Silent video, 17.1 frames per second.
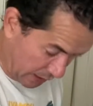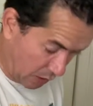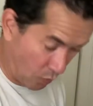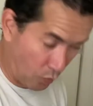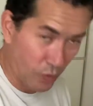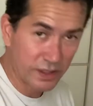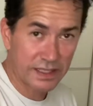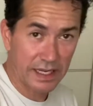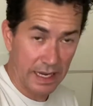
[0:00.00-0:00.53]

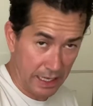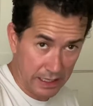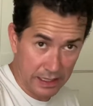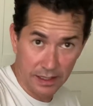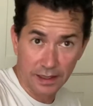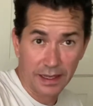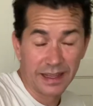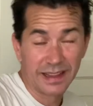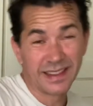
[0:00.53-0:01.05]
Once again,
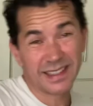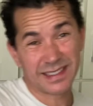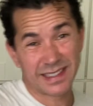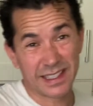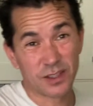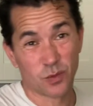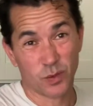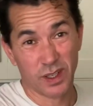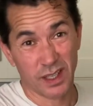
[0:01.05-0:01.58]
this
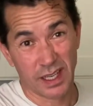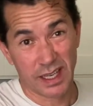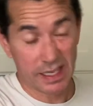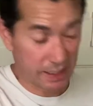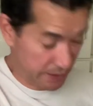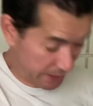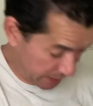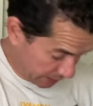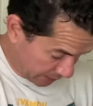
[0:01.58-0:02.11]
is really
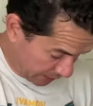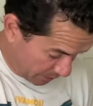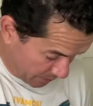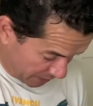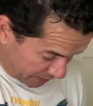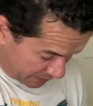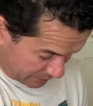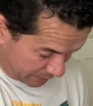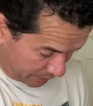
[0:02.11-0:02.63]
easy. I
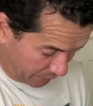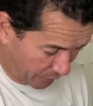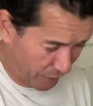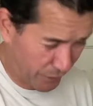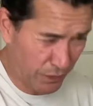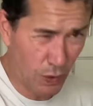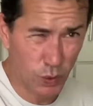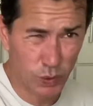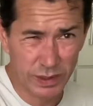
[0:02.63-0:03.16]
mean,
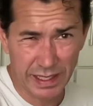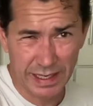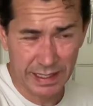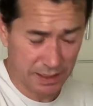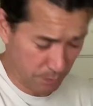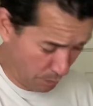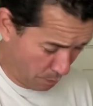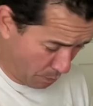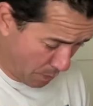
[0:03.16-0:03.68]
folding is
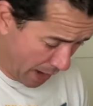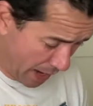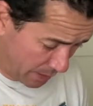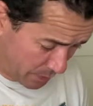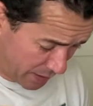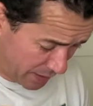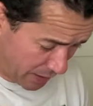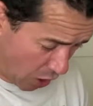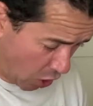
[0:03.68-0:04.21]

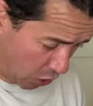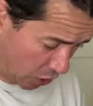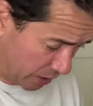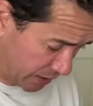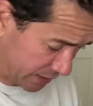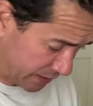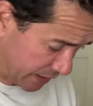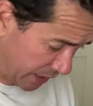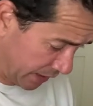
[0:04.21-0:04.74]
maybe the
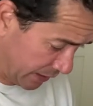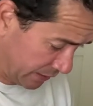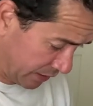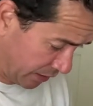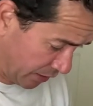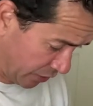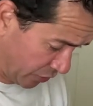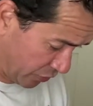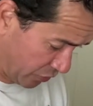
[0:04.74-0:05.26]
hardest thing to
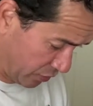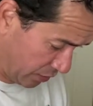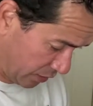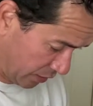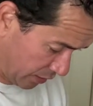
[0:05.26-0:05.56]
do.